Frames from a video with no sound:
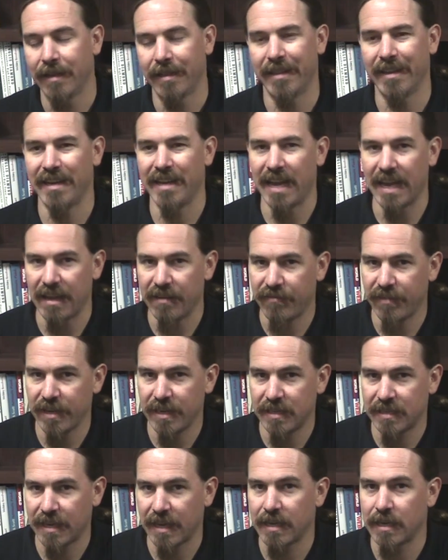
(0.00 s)
The
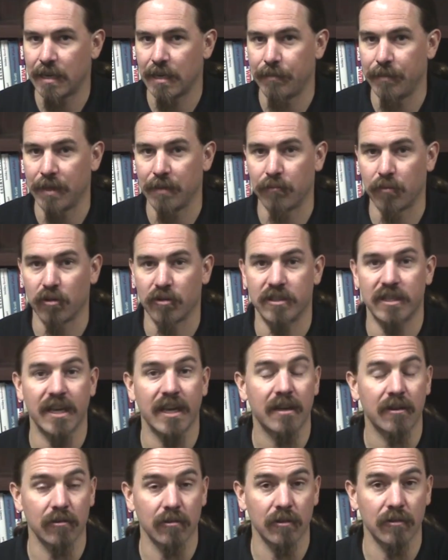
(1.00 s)
Navy tended to be
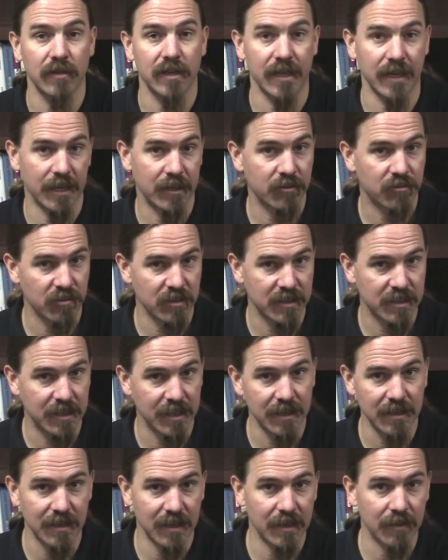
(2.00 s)
particularly
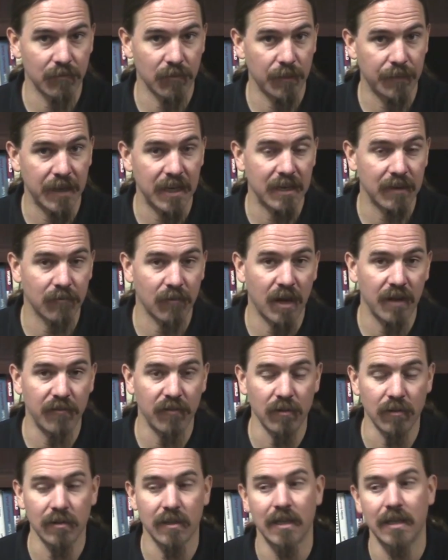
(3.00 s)
interested in a repeating
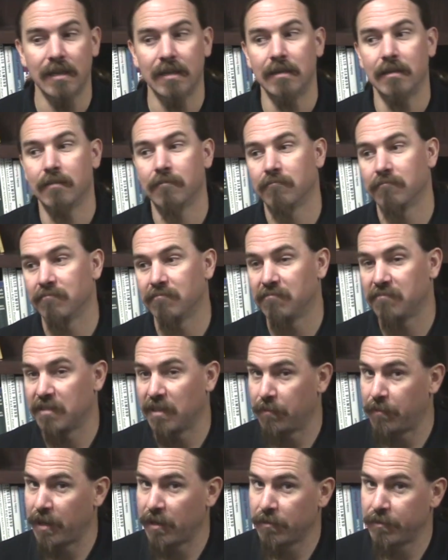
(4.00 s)
rifle,
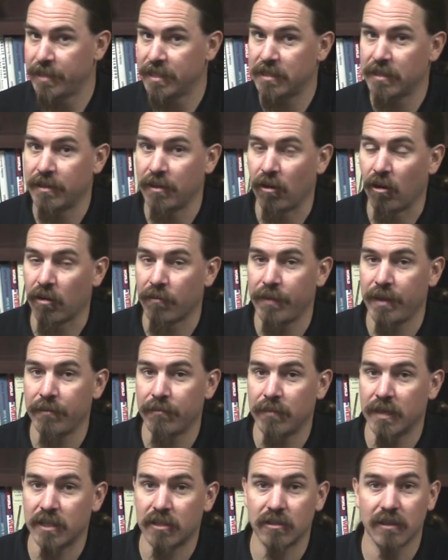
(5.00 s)
some elements of the army
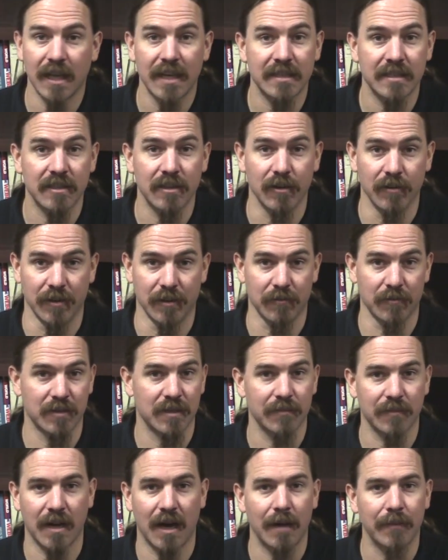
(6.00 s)
much less so. There were
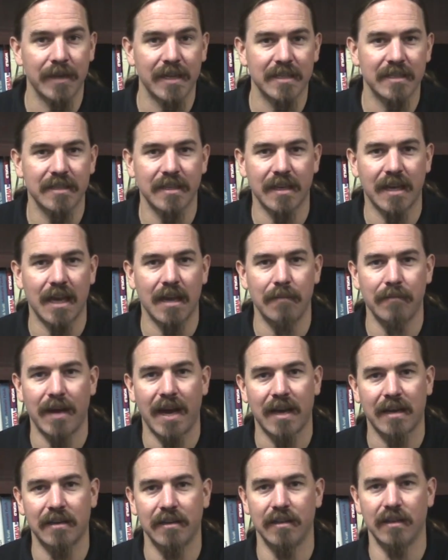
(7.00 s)
some comments that came
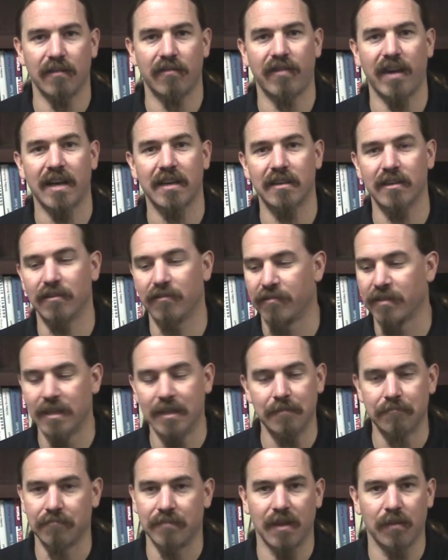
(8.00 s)
back to the effect of
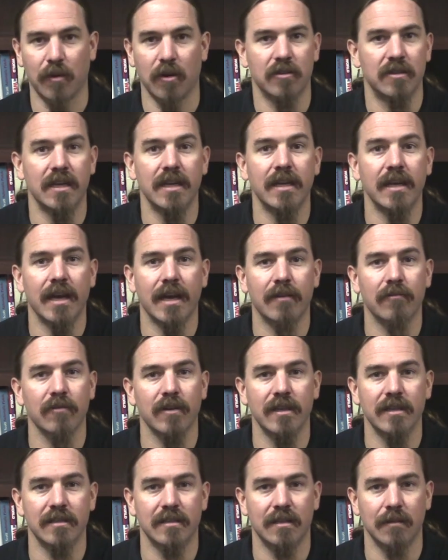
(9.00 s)
the Martini
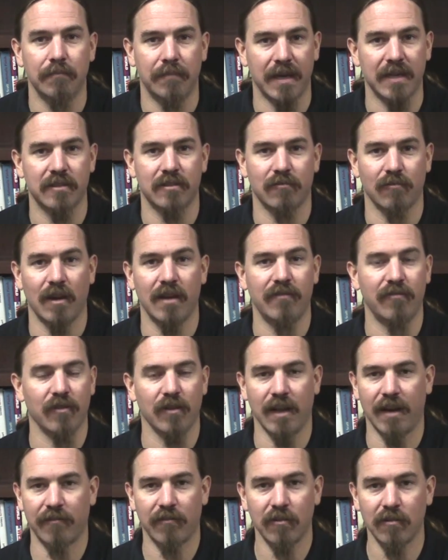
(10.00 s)
Henry is the best
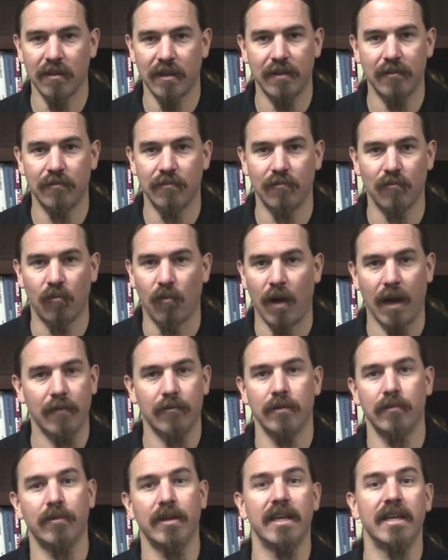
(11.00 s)
rifle ever, and why
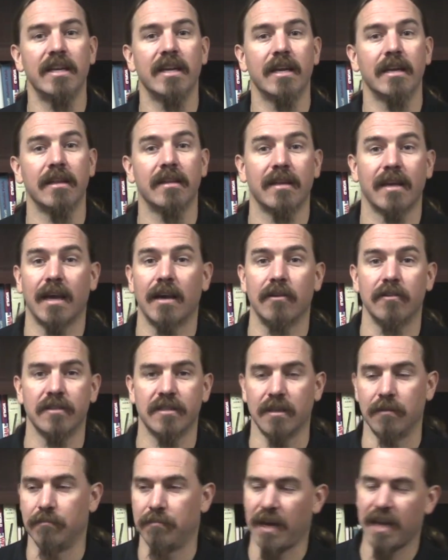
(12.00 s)
would we need anything
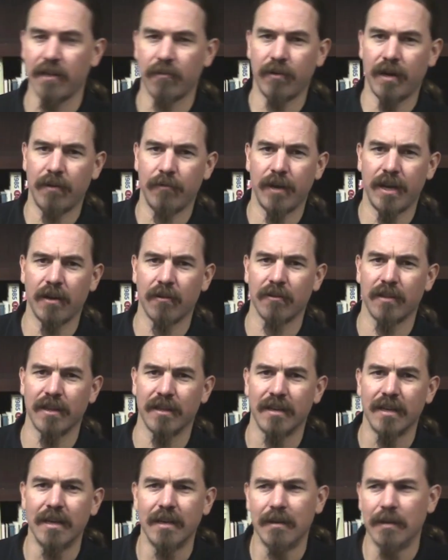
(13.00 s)
else? And by the way, we hear
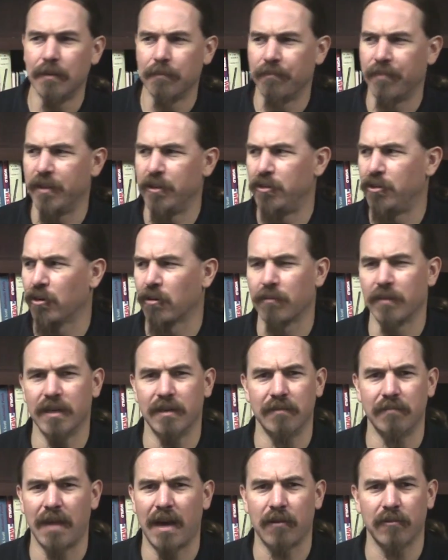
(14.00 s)
that the
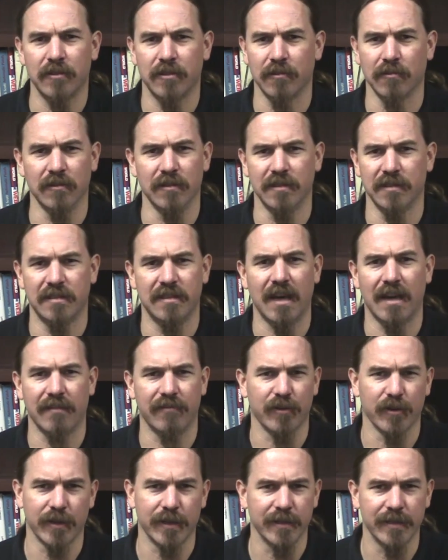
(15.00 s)
German Mauser is not a
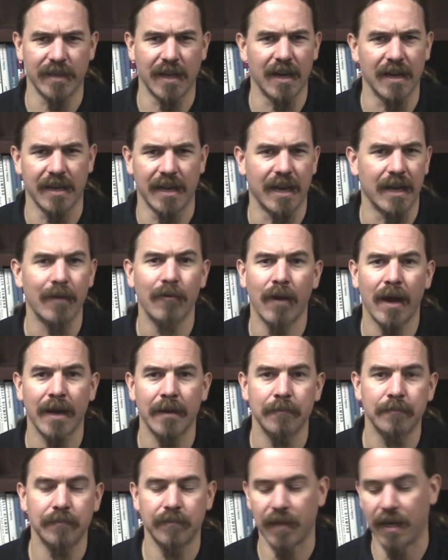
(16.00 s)
very good gun
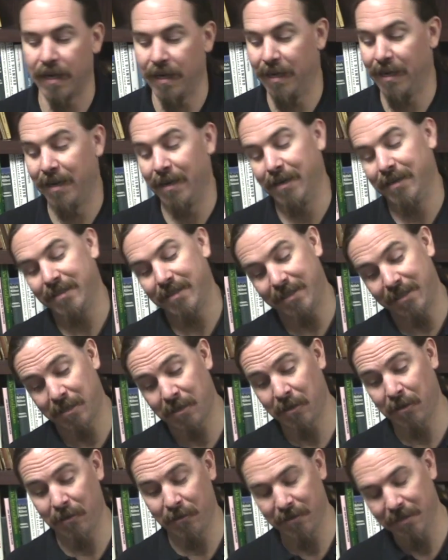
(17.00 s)
anyway. Uh,
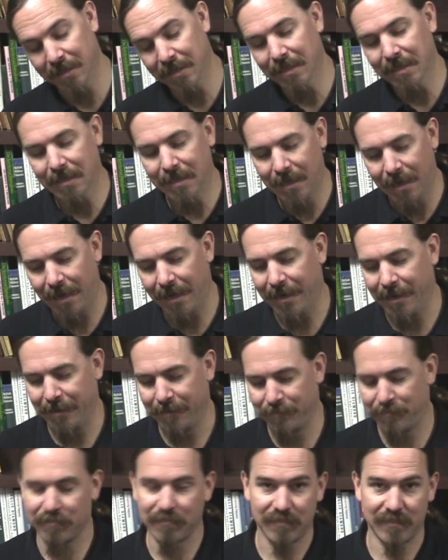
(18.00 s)
so
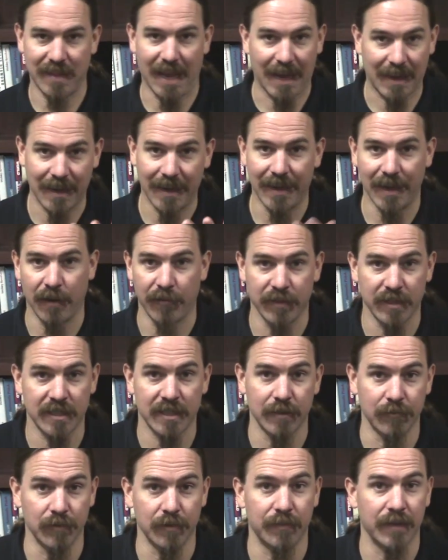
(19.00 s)
uh, that guy
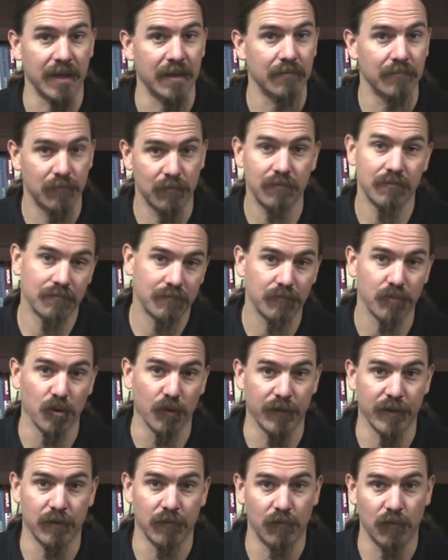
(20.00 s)
obviously would be
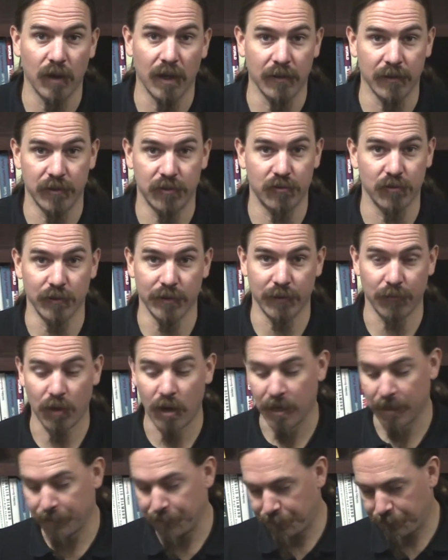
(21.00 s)
proven well and truly
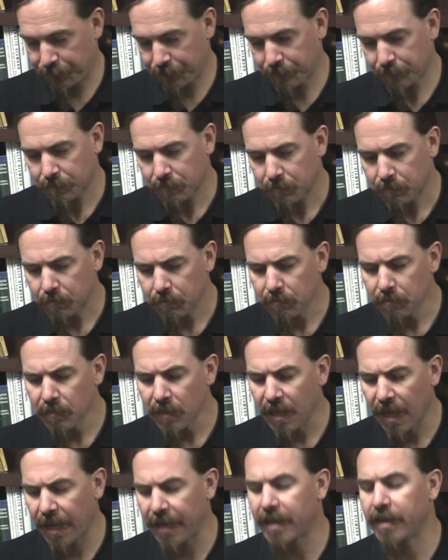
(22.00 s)
wrong.
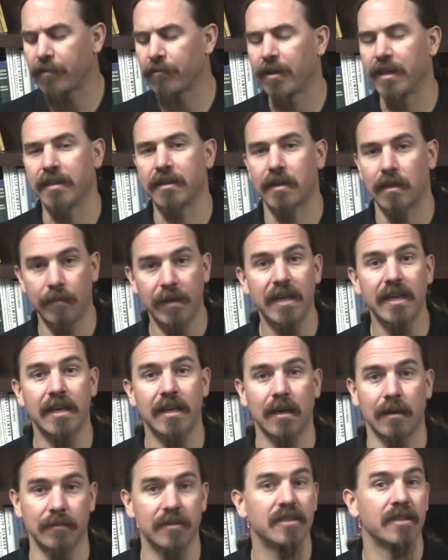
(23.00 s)
At any rate, the committee
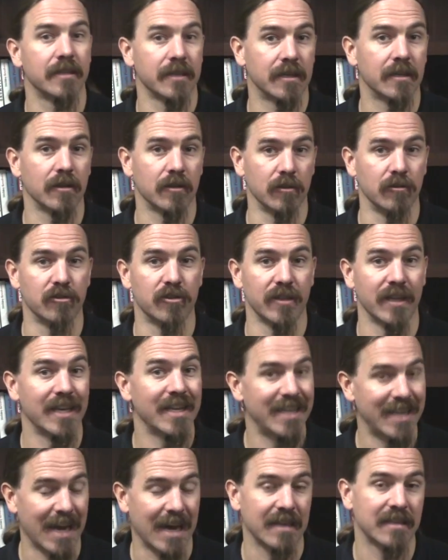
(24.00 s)
comes to the conclusion
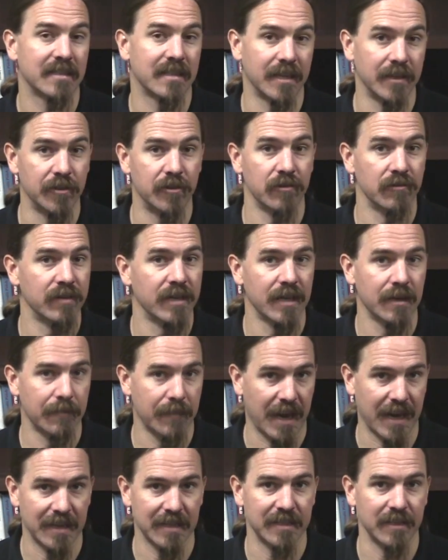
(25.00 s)
that yes, they do need a
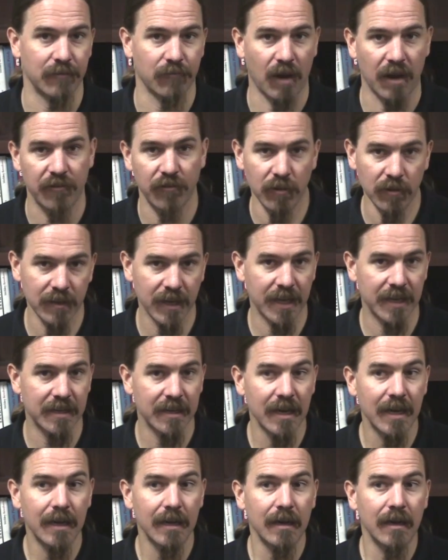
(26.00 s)
magazine rifle,
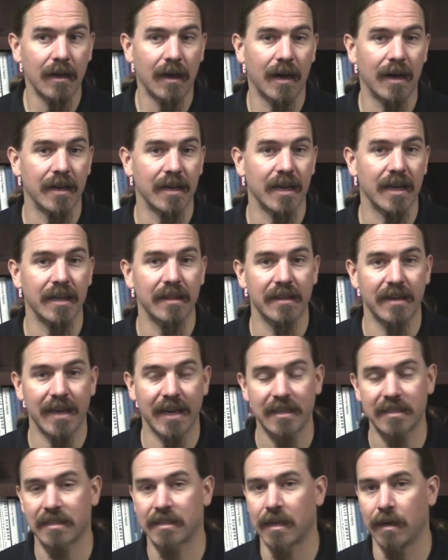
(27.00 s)
and uh, in the
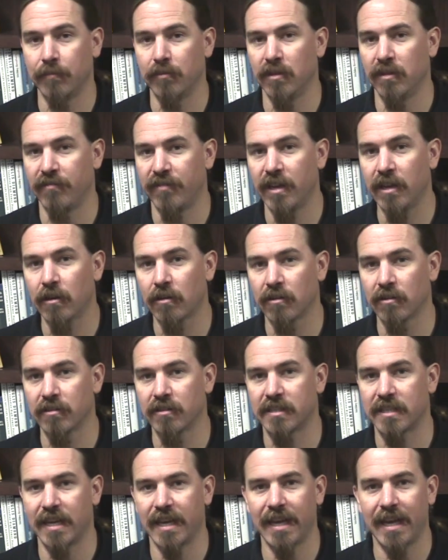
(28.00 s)
next couple of
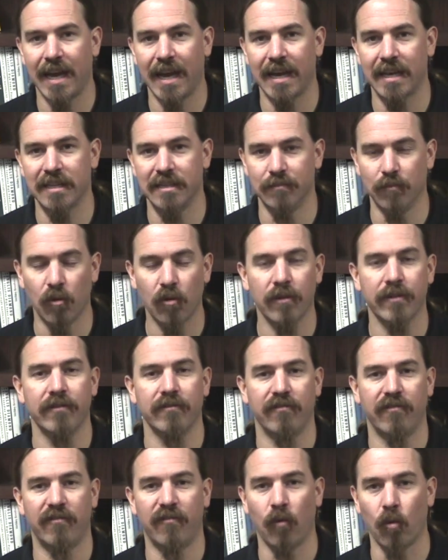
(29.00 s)
years, it has more
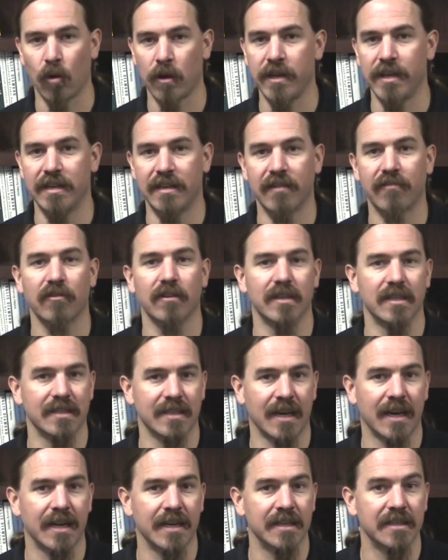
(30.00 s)
than 40 different
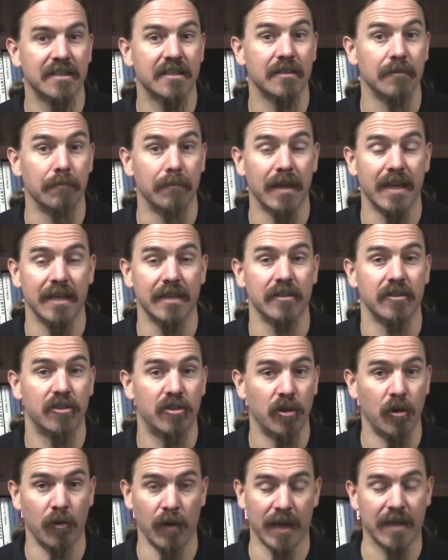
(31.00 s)
designs submitted
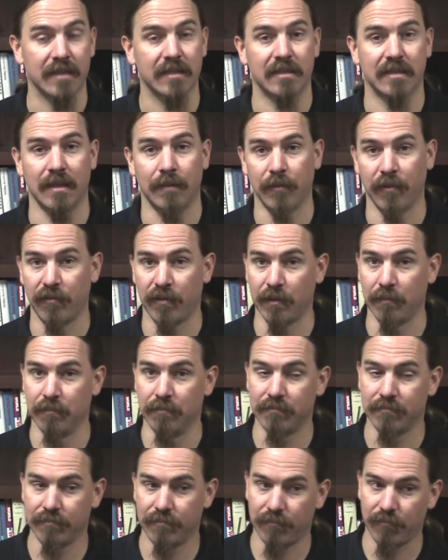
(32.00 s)
to it, some of
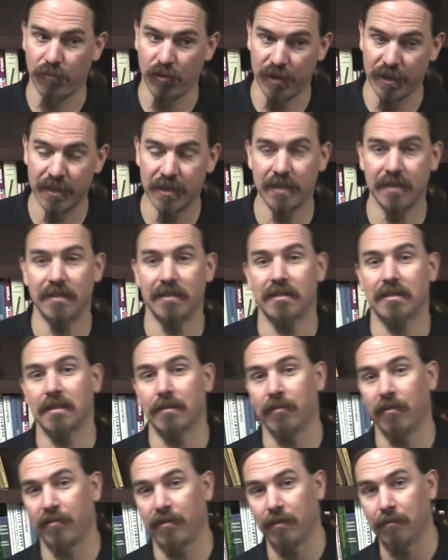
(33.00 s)
them pretty good,
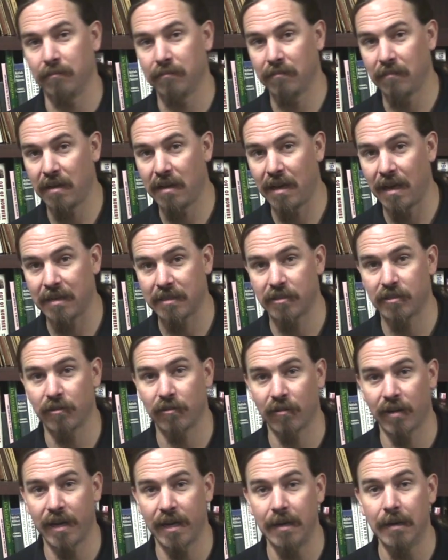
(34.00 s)
some of them not so
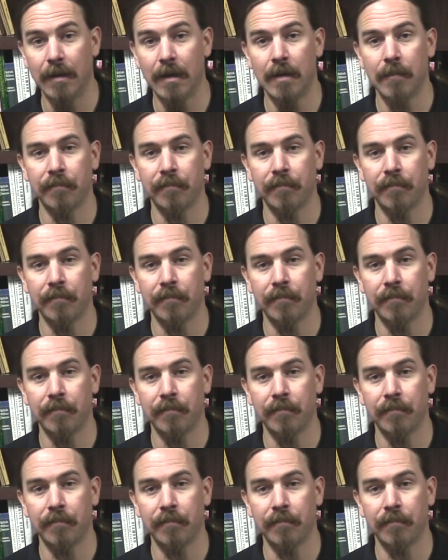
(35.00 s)
great.